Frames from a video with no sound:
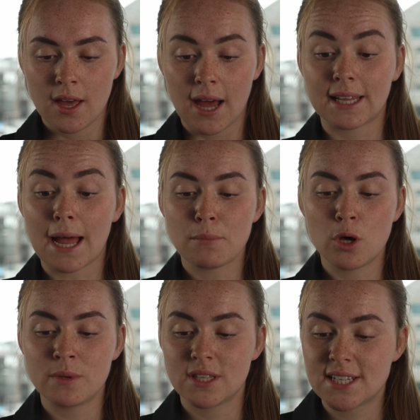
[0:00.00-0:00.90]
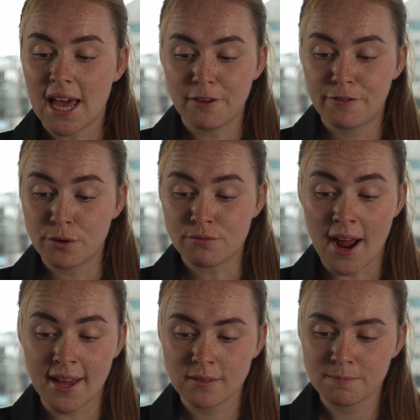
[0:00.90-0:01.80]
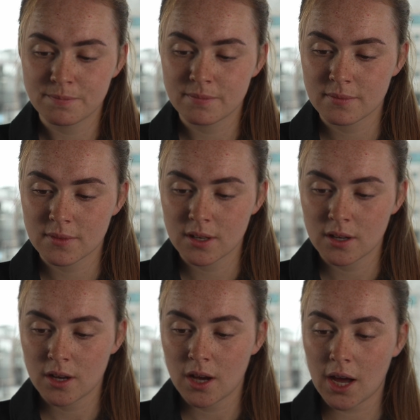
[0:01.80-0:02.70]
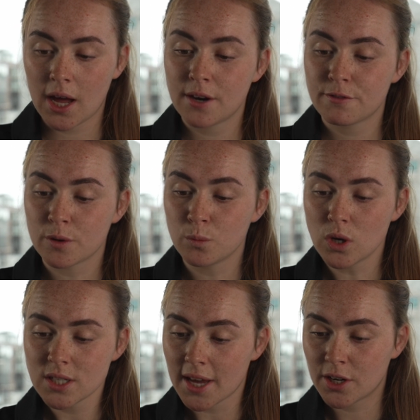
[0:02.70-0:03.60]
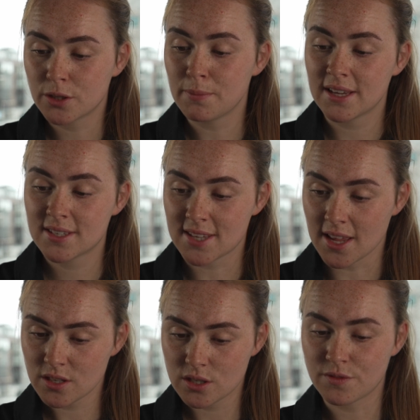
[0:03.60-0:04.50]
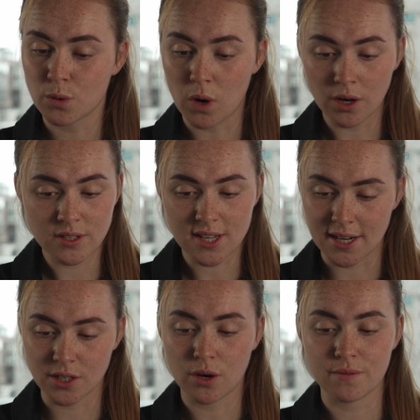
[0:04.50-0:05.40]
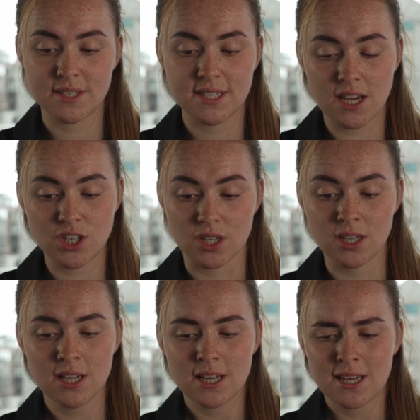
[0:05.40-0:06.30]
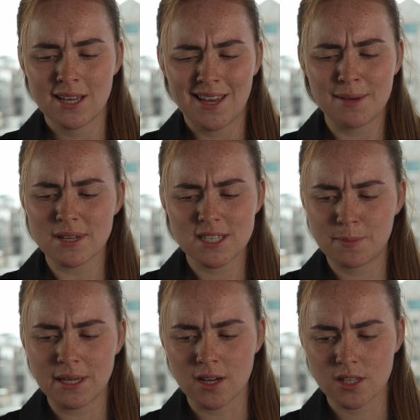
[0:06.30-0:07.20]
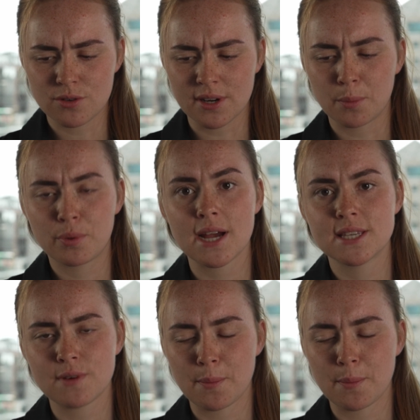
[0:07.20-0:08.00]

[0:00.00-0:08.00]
At that moment, the telephone rang, and from what I could make sense of the one sided conversation, he must have been answering a press